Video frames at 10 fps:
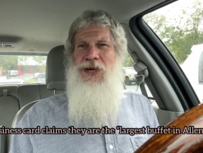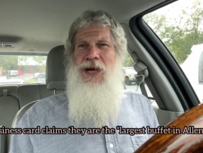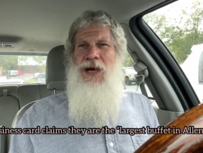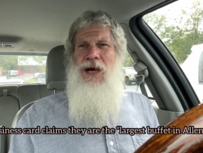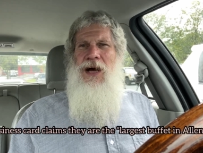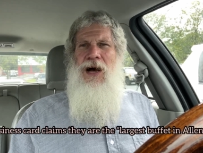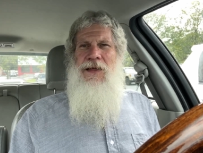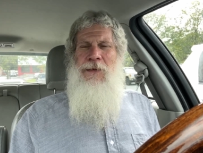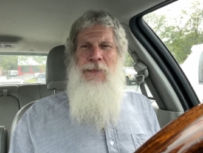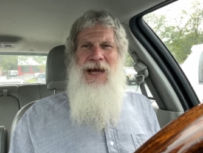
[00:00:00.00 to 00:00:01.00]
Uh,
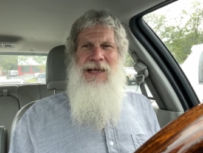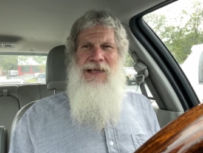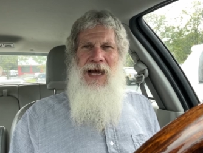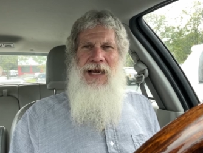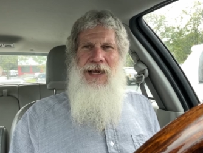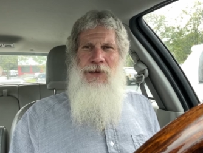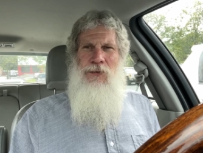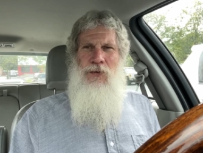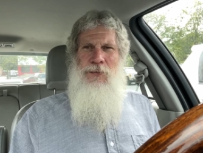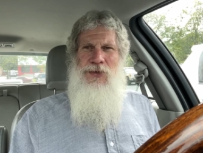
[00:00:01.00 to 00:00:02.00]
the main dining
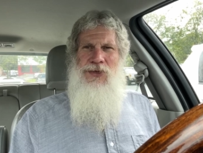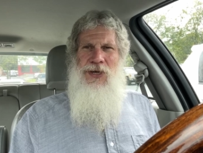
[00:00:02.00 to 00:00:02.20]
room is,